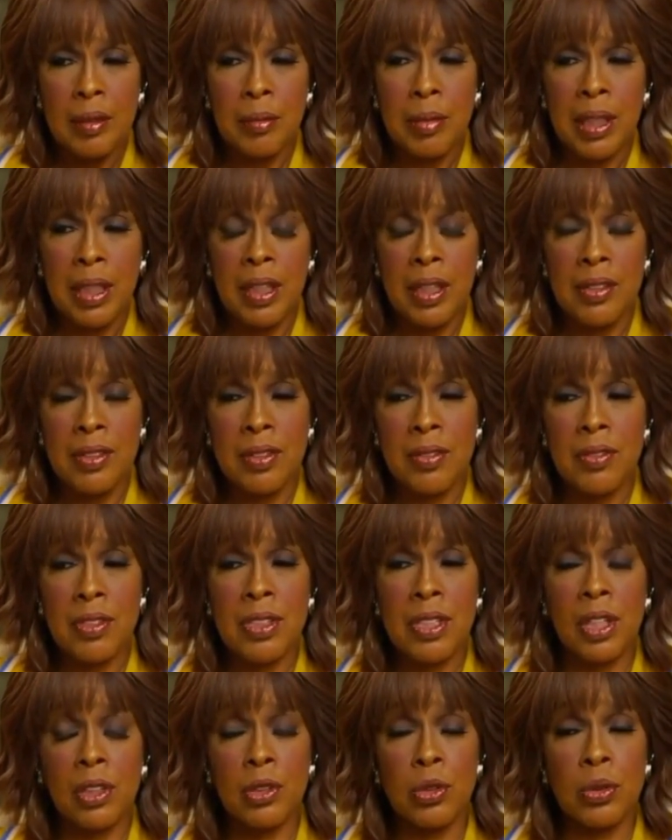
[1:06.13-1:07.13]
because of
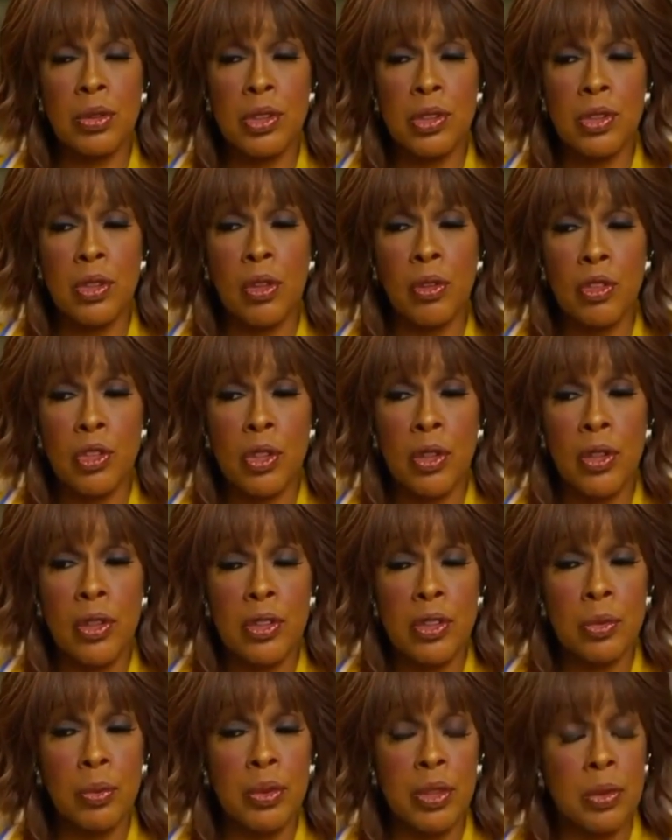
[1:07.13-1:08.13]
sexual assault
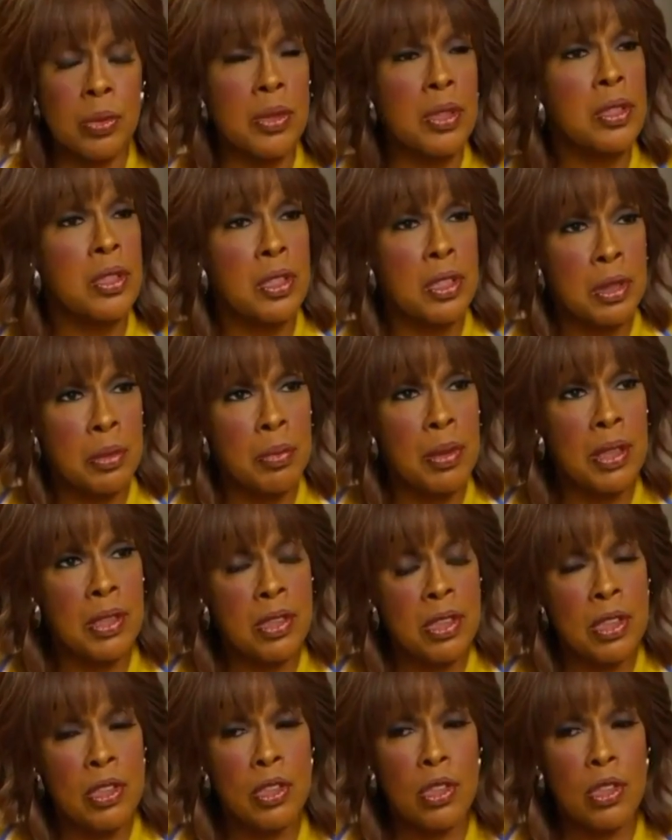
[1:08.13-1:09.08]
charge which was dismissed